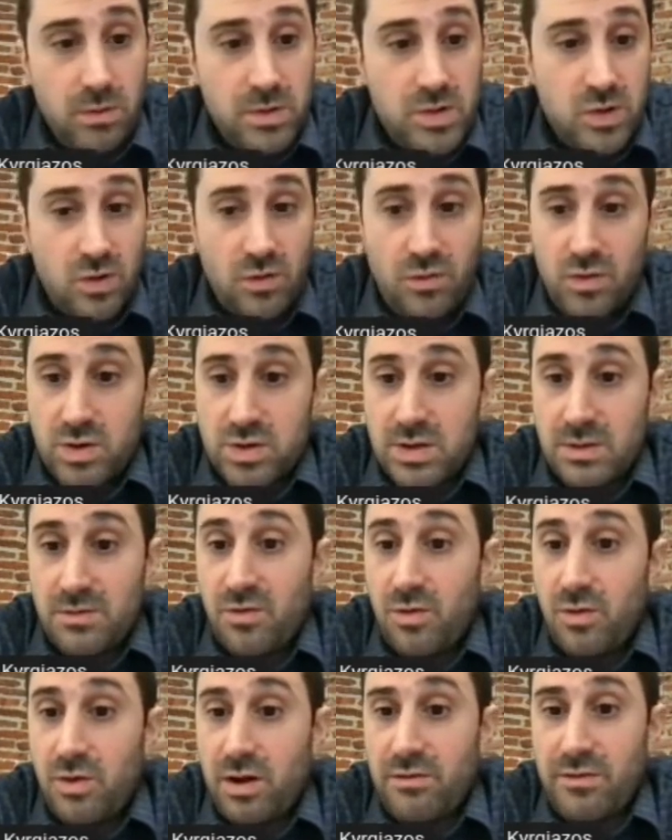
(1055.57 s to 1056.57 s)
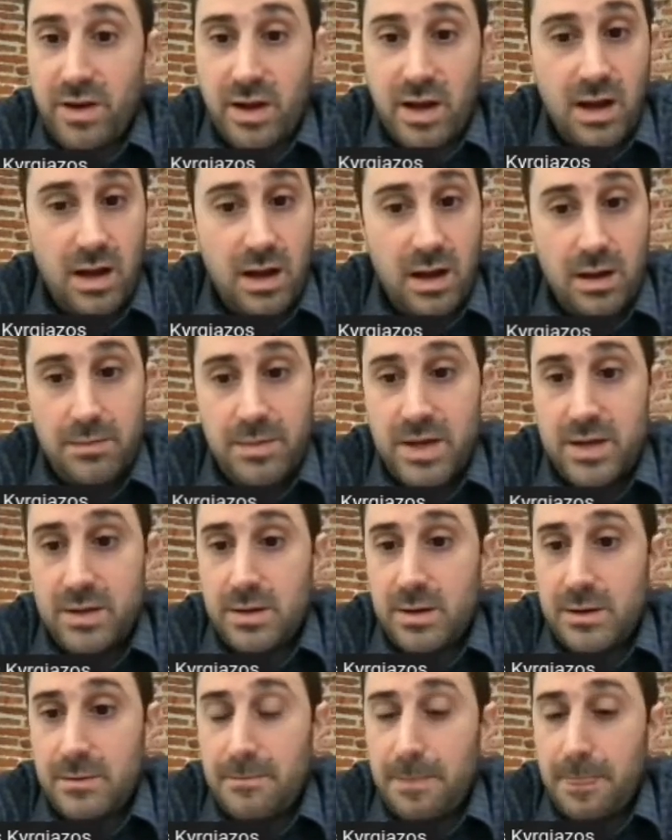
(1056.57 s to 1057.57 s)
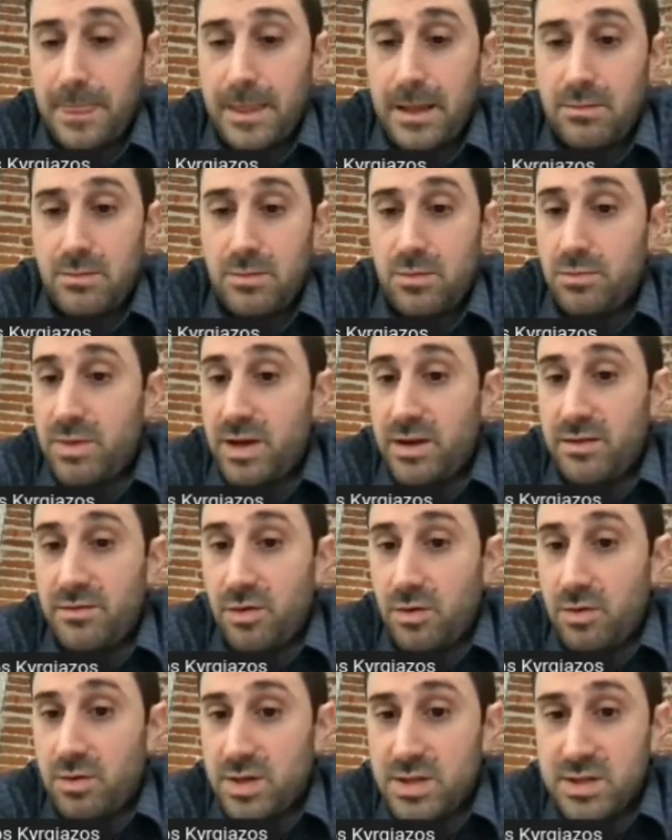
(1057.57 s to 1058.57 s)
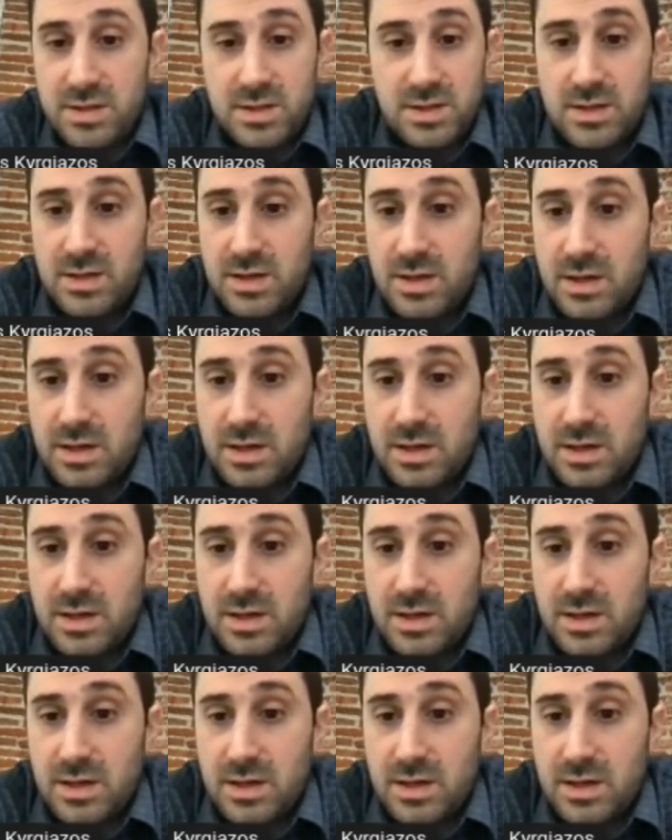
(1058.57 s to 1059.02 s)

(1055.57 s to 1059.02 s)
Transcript: So, for example, for Africa, I mean, too many forests,